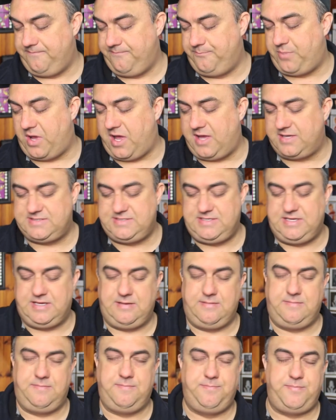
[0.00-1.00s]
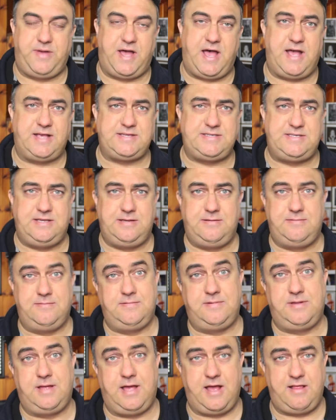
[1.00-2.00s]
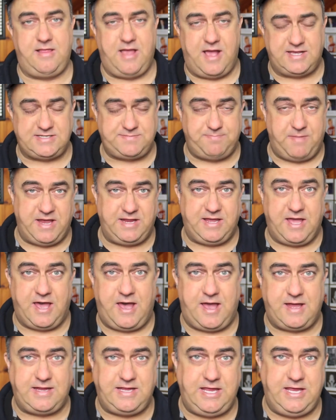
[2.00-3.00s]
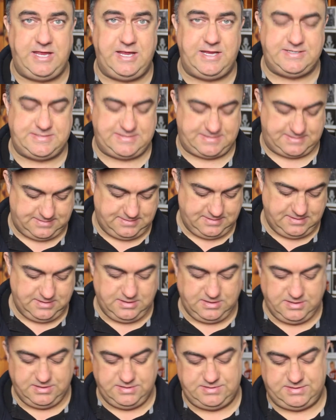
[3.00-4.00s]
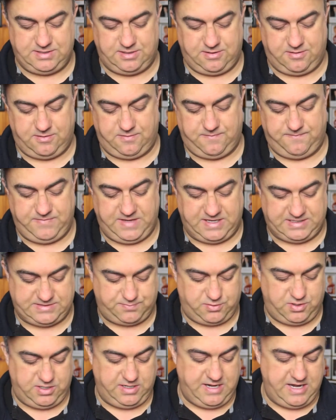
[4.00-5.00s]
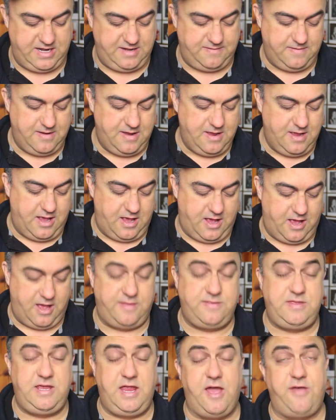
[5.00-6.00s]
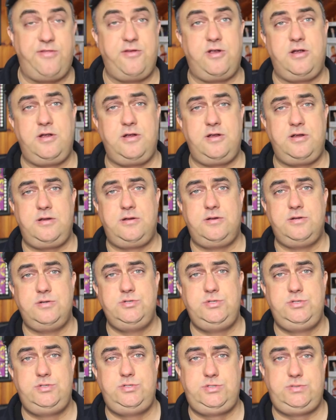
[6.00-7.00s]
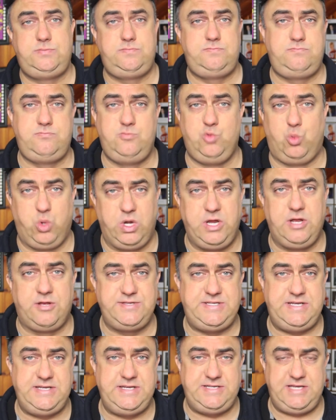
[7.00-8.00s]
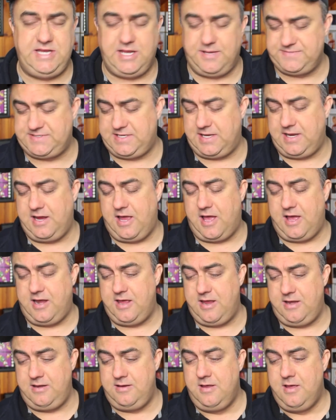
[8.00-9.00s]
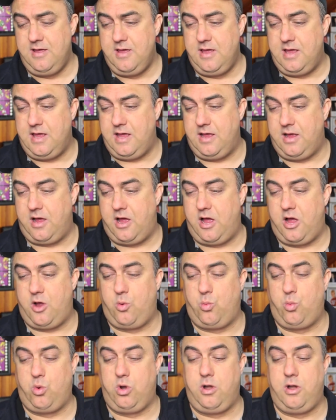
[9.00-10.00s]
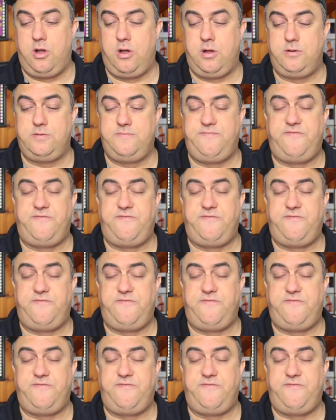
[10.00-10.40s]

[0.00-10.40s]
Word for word: Boston, Boston, I lost my car keys. So, that's pretty neat. Uh, the other real T T Ms that I got in uh, were